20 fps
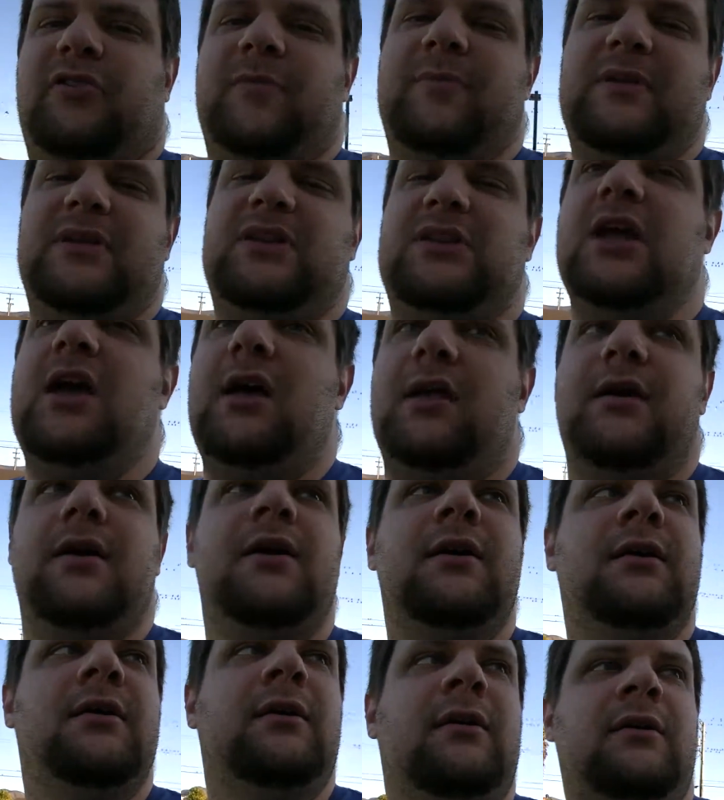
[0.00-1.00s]
could be dead.
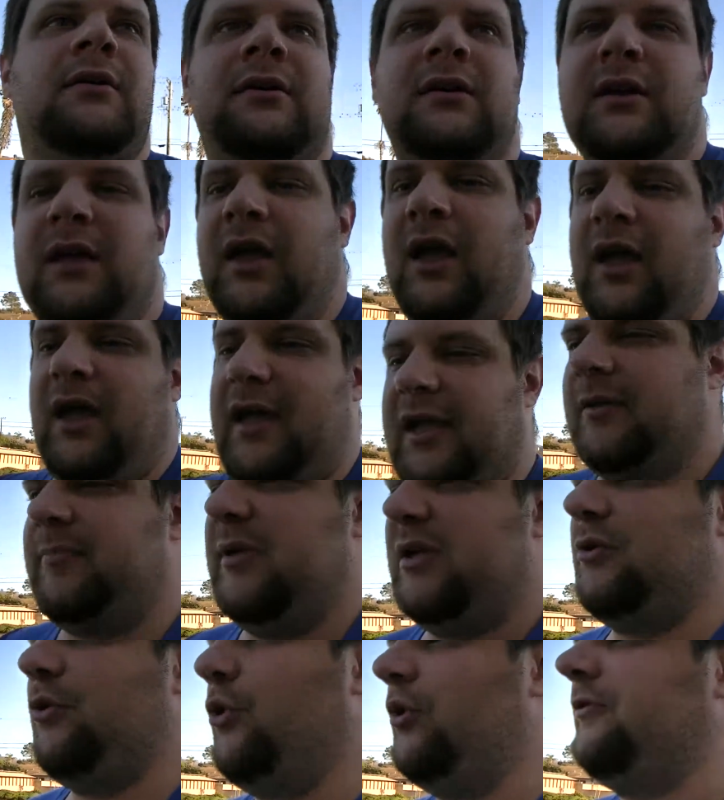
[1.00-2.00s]
I could be
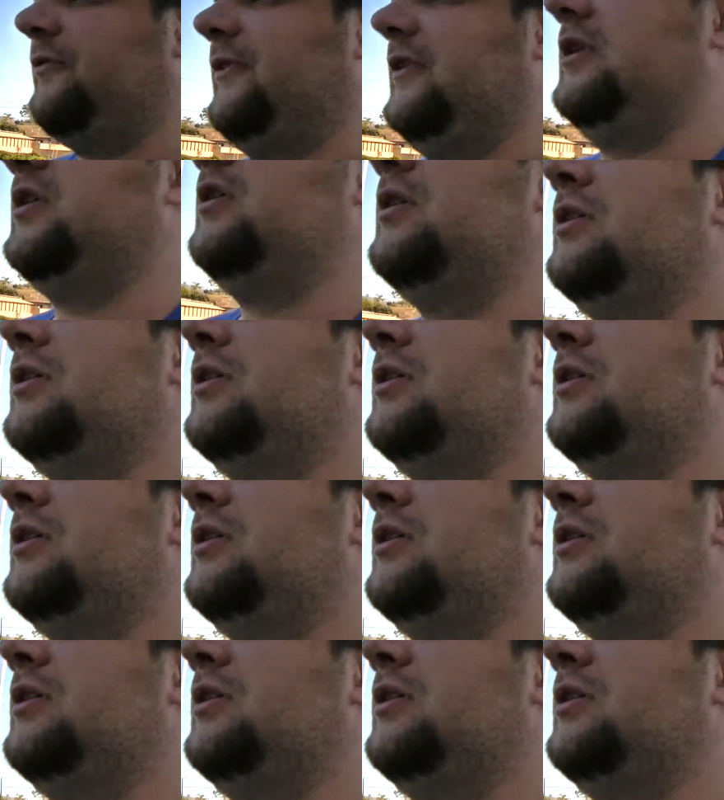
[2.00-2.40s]
an orphan.